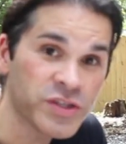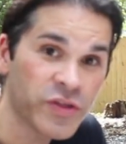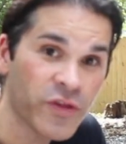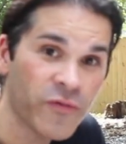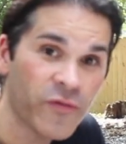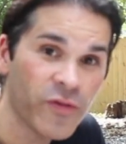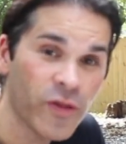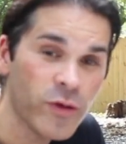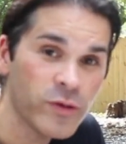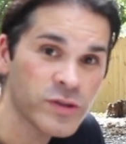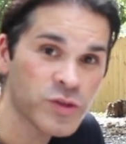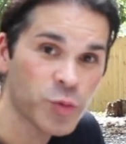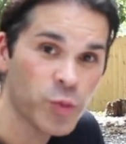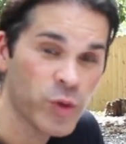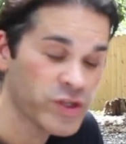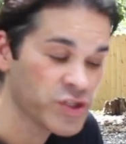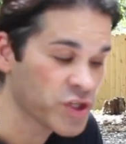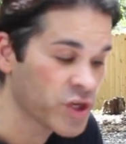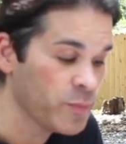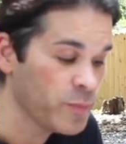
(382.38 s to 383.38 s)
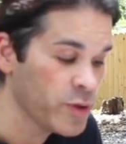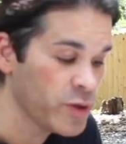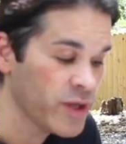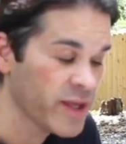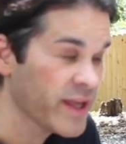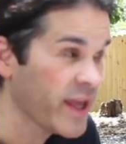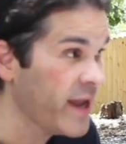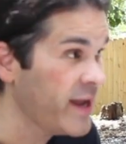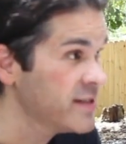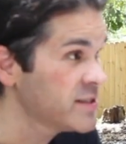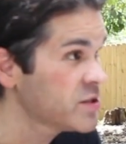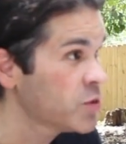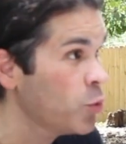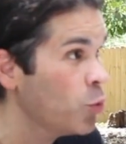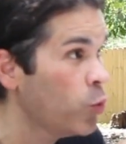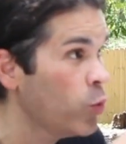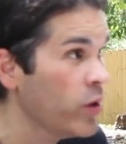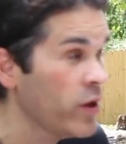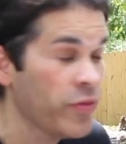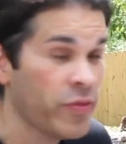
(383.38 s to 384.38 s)
The flow switch communicates
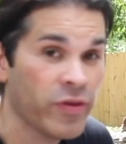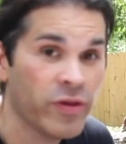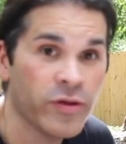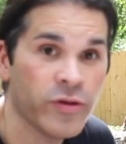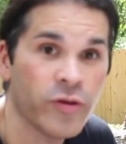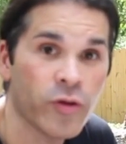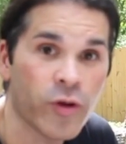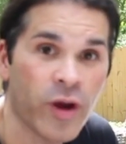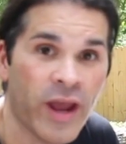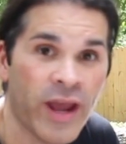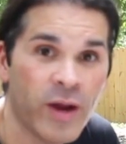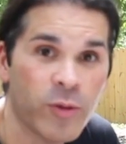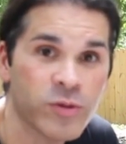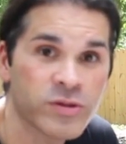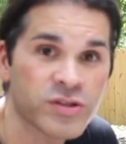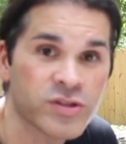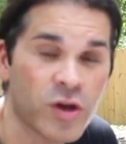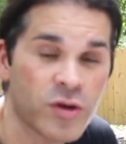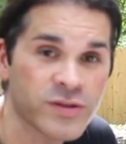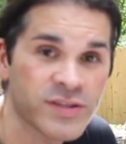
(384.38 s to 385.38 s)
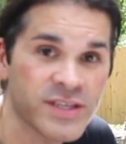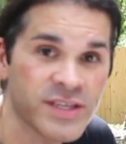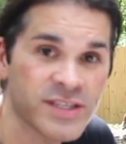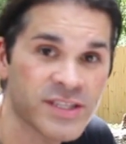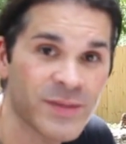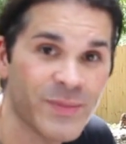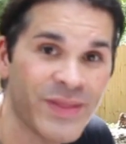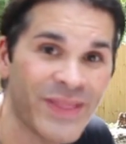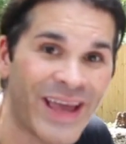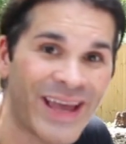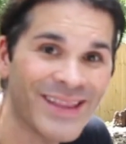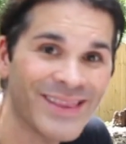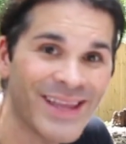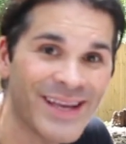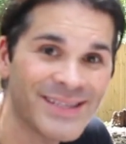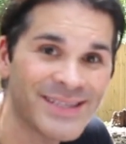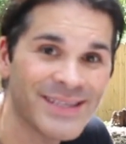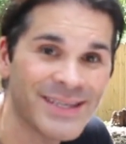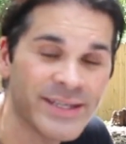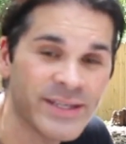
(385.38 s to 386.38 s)
with your Hayward salt system, and that
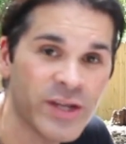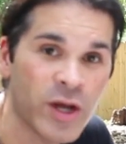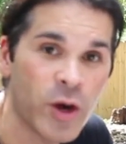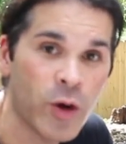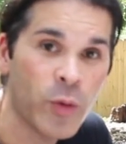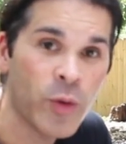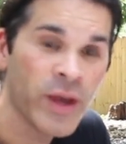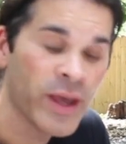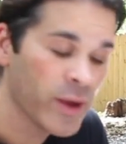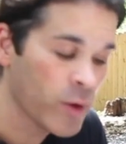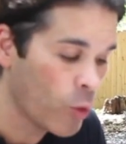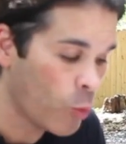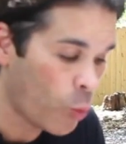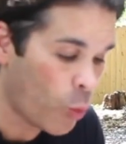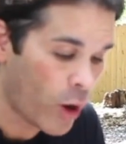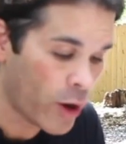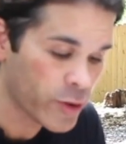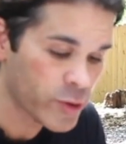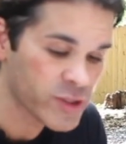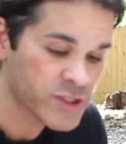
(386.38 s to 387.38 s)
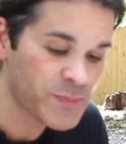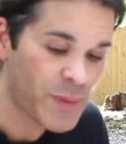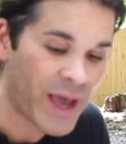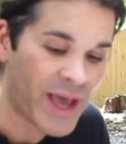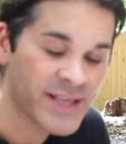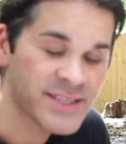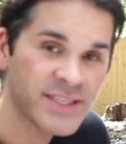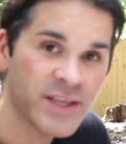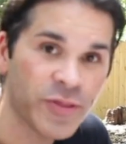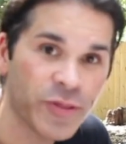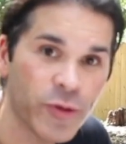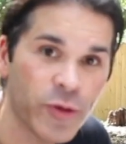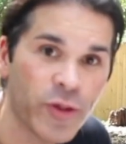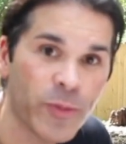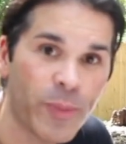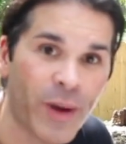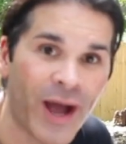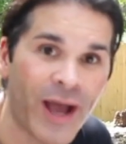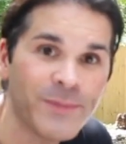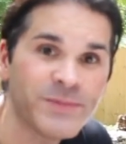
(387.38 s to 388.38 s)
lets it know water is passing through the
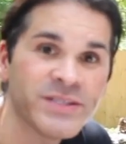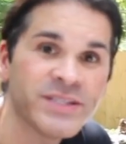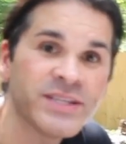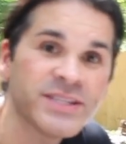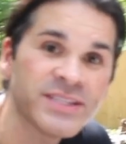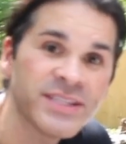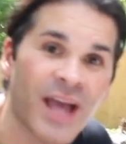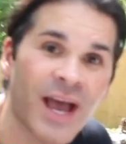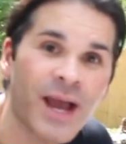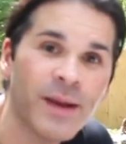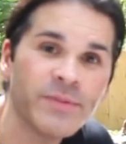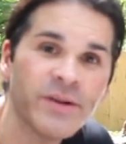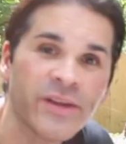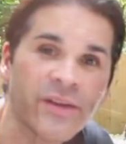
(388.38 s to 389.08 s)
pipes and it's time to